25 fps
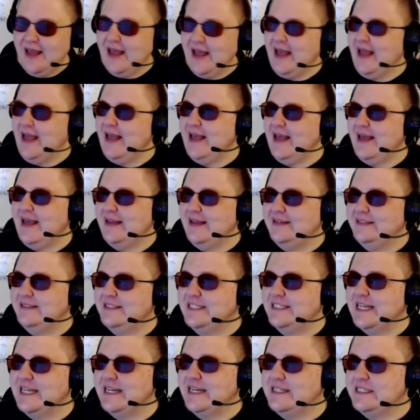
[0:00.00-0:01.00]
And
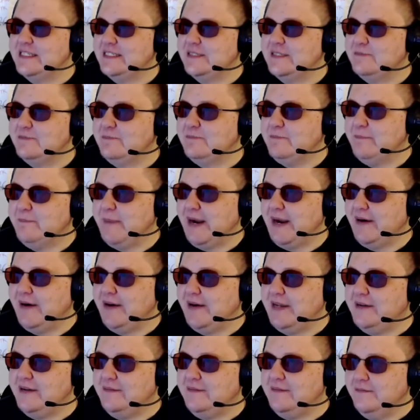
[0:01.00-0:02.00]
Dennis
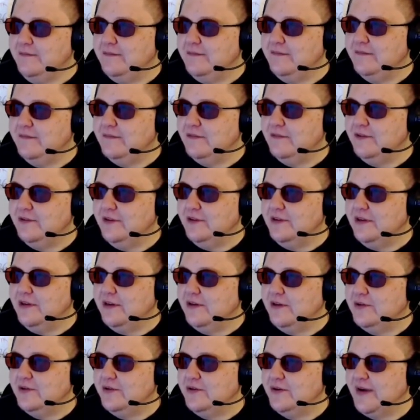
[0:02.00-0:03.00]
Barron,
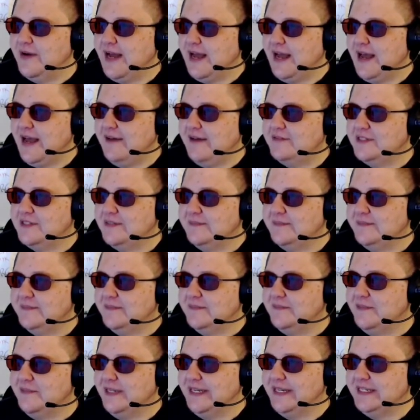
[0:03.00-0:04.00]
who I have
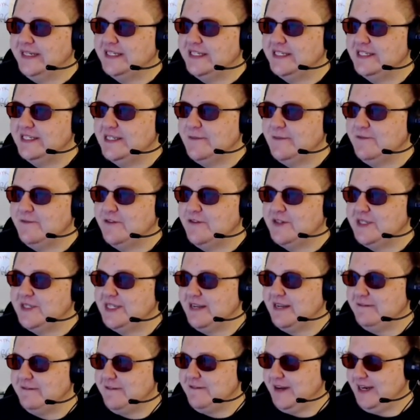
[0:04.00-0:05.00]
some links to some of his
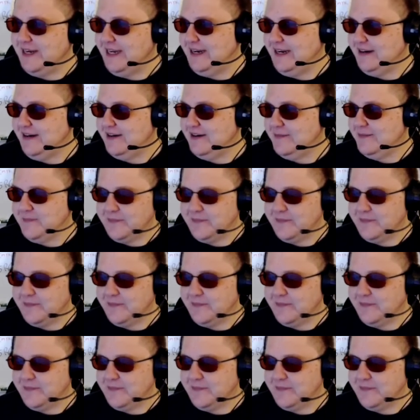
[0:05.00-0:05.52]
stuff on here,